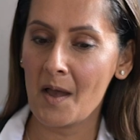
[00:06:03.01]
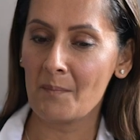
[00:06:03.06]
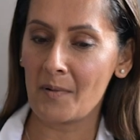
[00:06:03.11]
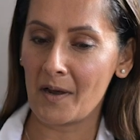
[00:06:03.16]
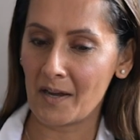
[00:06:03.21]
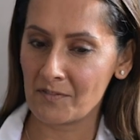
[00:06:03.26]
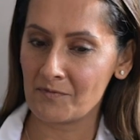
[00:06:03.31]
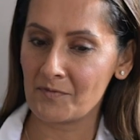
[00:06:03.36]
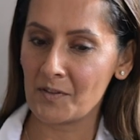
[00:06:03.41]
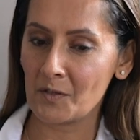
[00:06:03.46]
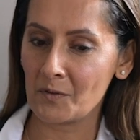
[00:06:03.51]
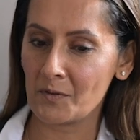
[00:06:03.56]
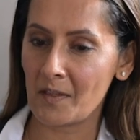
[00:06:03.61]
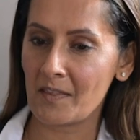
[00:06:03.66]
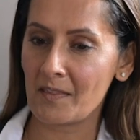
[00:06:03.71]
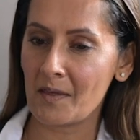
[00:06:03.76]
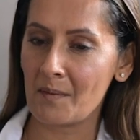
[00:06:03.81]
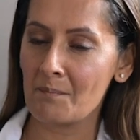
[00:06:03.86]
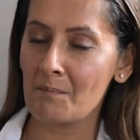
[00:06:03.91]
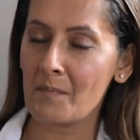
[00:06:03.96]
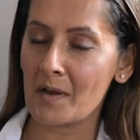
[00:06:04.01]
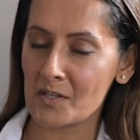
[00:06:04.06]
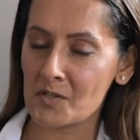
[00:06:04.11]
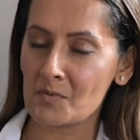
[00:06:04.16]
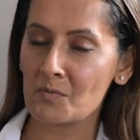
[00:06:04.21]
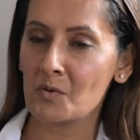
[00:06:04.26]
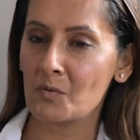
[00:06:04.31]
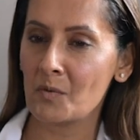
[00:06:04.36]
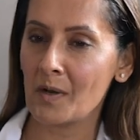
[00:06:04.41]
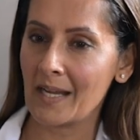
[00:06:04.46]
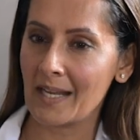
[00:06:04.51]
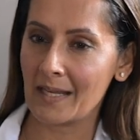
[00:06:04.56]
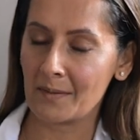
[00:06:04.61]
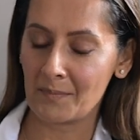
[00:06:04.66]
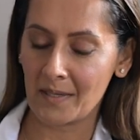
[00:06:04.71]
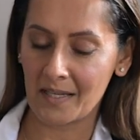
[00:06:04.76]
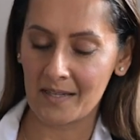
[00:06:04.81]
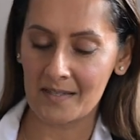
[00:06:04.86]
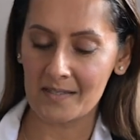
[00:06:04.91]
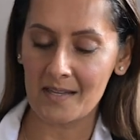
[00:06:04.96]
But I feel that they're much more
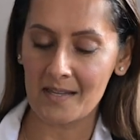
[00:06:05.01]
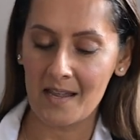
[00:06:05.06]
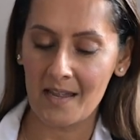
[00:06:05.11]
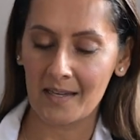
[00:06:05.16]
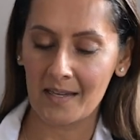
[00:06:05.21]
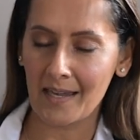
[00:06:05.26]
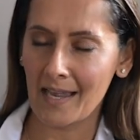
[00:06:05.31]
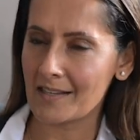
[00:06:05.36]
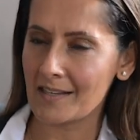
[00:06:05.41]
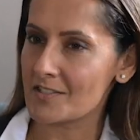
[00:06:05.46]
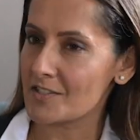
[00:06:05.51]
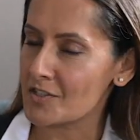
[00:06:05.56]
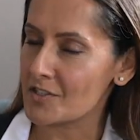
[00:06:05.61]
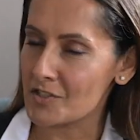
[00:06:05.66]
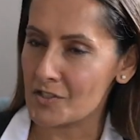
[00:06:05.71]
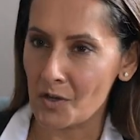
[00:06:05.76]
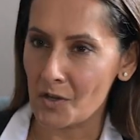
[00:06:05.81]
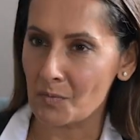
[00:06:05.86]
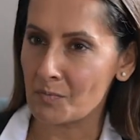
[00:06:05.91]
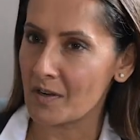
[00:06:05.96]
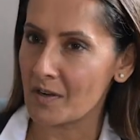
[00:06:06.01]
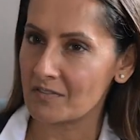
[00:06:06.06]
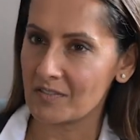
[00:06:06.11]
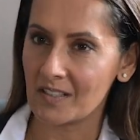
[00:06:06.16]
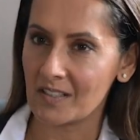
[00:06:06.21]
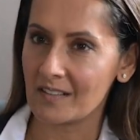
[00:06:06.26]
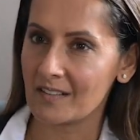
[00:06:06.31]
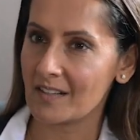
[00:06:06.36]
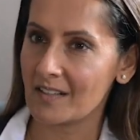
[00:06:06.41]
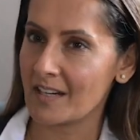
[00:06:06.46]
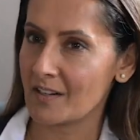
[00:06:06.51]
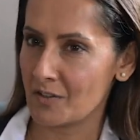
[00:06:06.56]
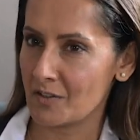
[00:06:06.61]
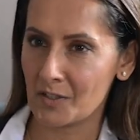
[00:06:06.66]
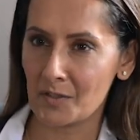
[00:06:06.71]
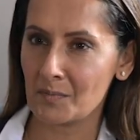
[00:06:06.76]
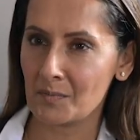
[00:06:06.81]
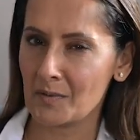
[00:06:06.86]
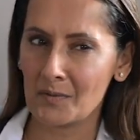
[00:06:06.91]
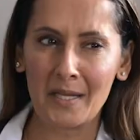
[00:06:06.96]
willing, because cancer's so prevalent in
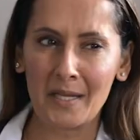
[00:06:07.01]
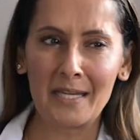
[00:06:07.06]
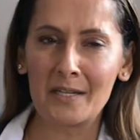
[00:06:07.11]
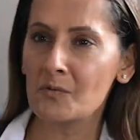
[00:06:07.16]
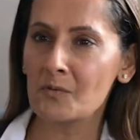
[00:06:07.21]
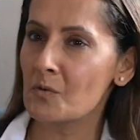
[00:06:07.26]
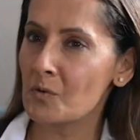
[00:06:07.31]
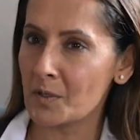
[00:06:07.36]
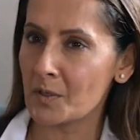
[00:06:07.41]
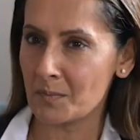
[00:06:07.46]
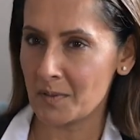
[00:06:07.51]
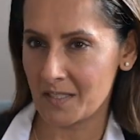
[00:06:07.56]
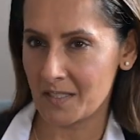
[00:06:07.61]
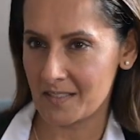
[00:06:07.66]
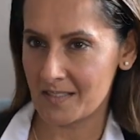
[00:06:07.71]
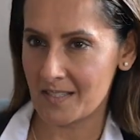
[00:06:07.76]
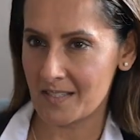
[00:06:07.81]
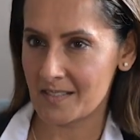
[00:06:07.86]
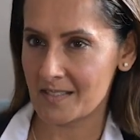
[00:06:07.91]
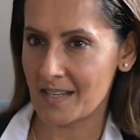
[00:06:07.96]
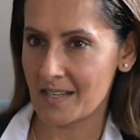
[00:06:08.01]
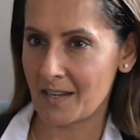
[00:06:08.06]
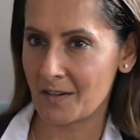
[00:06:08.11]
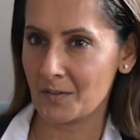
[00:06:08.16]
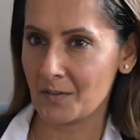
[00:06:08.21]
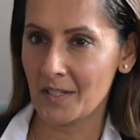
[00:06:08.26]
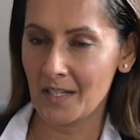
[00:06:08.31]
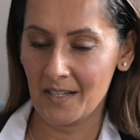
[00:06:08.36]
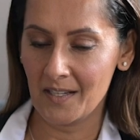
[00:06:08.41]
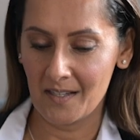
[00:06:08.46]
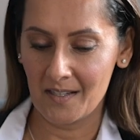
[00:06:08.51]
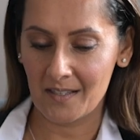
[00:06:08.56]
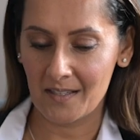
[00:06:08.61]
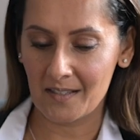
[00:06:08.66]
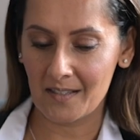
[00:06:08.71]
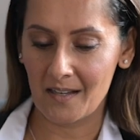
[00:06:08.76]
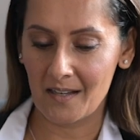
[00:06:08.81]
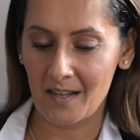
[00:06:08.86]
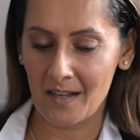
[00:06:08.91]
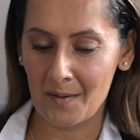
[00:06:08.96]
in all communities
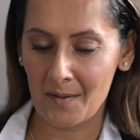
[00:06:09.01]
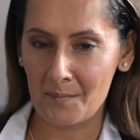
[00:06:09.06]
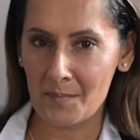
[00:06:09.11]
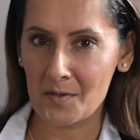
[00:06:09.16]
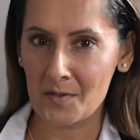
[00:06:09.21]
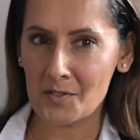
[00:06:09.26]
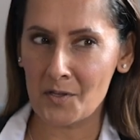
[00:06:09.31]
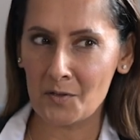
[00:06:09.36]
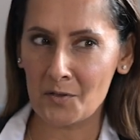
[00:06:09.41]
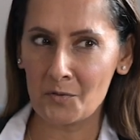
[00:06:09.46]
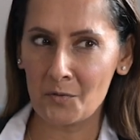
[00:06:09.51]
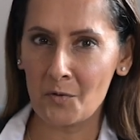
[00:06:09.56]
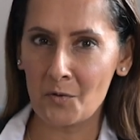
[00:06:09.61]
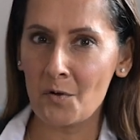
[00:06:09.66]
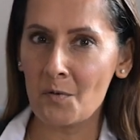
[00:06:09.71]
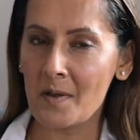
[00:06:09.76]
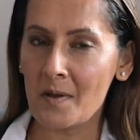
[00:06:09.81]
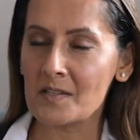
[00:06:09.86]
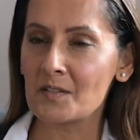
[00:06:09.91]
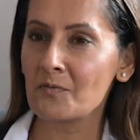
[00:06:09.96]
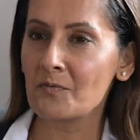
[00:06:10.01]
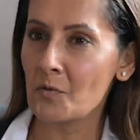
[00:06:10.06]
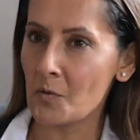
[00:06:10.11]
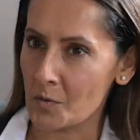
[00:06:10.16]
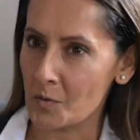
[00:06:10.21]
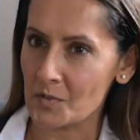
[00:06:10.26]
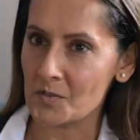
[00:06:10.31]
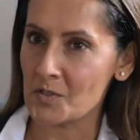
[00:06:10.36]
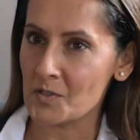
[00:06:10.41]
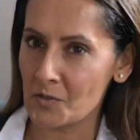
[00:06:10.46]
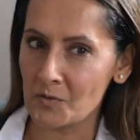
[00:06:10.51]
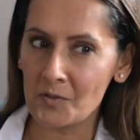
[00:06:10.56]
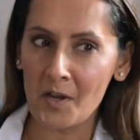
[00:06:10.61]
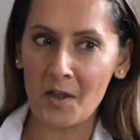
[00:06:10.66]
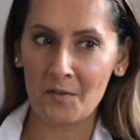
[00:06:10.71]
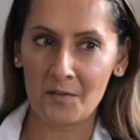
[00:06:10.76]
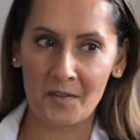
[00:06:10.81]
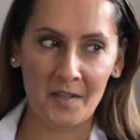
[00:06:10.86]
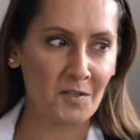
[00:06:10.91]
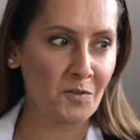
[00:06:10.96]
now. So you're almost forced. You
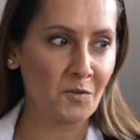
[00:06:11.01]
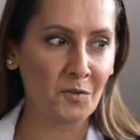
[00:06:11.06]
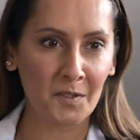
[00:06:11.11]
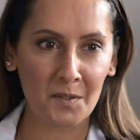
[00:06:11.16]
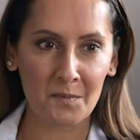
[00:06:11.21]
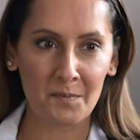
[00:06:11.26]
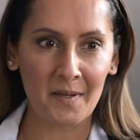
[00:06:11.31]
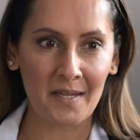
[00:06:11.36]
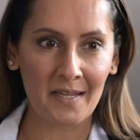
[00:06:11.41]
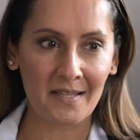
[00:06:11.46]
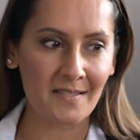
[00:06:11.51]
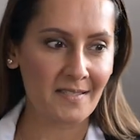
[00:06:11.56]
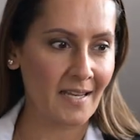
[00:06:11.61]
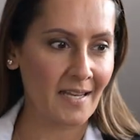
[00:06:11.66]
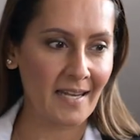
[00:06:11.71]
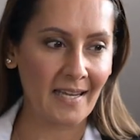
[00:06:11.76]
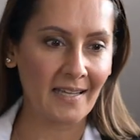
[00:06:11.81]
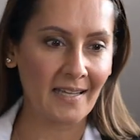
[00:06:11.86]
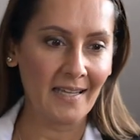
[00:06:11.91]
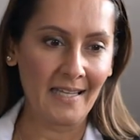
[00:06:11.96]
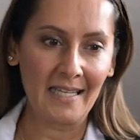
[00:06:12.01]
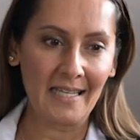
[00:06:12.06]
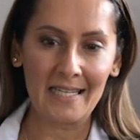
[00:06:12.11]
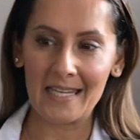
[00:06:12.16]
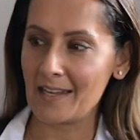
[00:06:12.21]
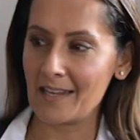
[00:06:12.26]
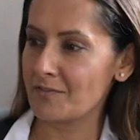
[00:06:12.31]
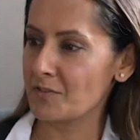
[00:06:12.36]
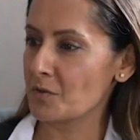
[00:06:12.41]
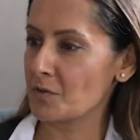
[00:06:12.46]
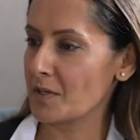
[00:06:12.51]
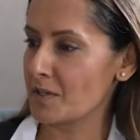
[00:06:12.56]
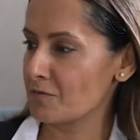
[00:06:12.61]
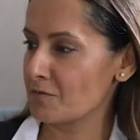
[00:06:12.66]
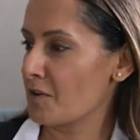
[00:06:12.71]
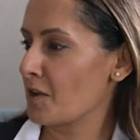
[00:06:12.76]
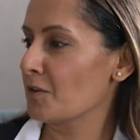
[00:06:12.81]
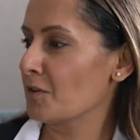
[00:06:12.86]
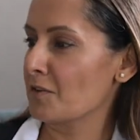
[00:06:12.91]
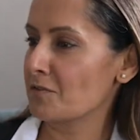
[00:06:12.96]
know that you're going to be sitting, if you're in a
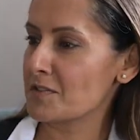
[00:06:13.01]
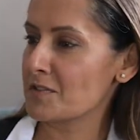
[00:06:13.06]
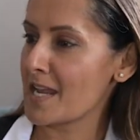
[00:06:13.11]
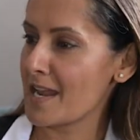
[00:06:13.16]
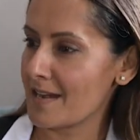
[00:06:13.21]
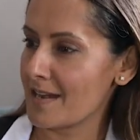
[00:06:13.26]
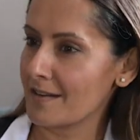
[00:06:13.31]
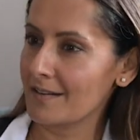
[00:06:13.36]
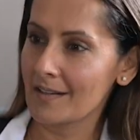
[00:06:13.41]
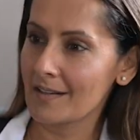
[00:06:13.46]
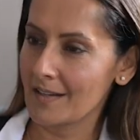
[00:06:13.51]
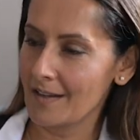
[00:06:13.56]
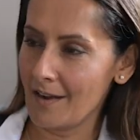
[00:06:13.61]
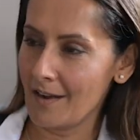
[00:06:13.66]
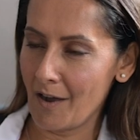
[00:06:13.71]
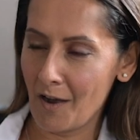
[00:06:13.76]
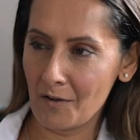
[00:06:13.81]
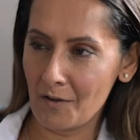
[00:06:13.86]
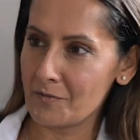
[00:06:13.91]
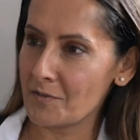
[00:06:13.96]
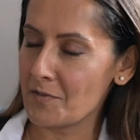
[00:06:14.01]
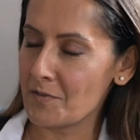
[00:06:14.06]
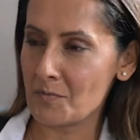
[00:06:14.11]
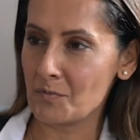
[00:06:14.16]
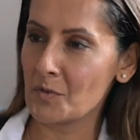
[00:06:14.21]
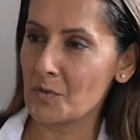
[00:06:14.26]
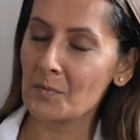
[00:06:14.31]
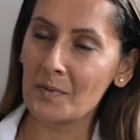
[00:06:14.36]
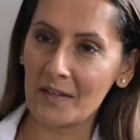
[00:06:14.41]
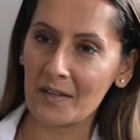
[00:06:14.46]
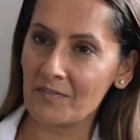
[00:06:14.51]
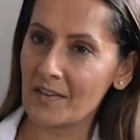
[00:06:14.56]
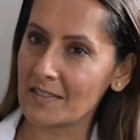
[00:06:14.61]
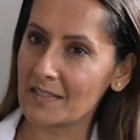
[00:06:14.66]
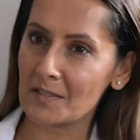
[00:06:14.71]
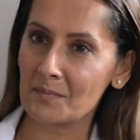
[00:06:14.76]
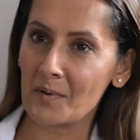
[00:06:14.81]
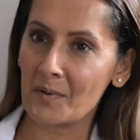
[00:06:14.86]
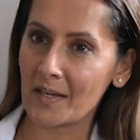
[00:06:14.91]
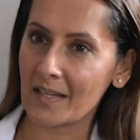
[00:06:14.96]
row of 10, half of them will be
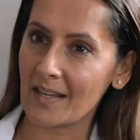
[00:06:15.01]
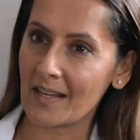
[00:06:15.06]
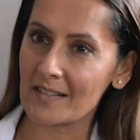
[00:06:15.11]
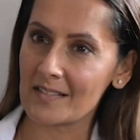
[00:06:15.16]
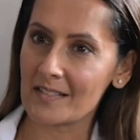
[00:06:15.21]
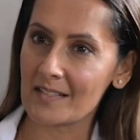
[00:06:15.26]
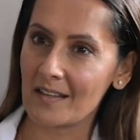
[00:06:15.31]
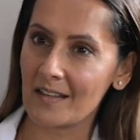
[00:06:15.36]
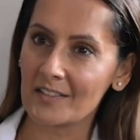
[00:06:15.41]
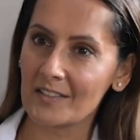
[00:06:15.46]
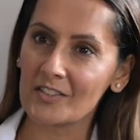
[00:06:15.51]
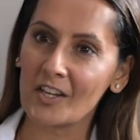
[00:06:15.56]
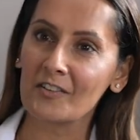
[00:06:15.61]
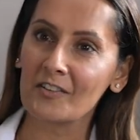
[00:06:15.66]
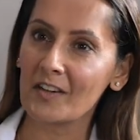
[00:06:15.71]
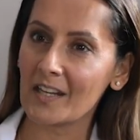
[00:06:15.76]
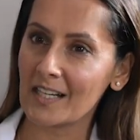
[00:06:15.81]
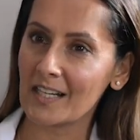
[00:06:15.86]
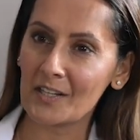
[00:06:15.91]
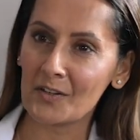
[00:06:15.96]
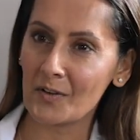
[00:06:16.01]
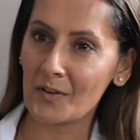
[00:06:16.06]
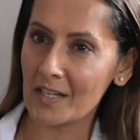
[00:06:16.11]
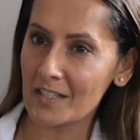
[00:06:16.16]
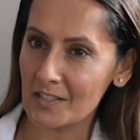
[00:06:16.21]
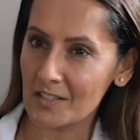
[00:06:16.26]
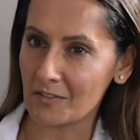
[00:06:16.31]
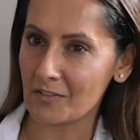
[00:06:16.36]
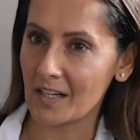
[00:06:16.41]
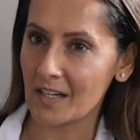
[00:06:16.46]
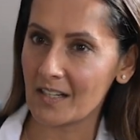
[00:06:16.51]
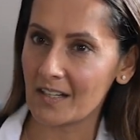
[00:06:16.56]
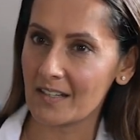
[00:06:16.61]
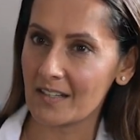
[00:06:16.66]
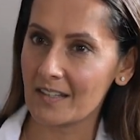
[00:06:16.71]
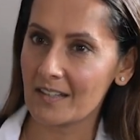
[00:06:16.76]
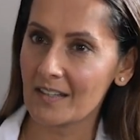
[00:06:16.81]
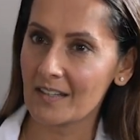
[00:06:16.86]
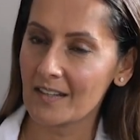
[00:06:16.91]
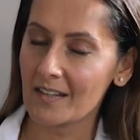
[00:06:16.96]
affected by cancer, directly or indirectly.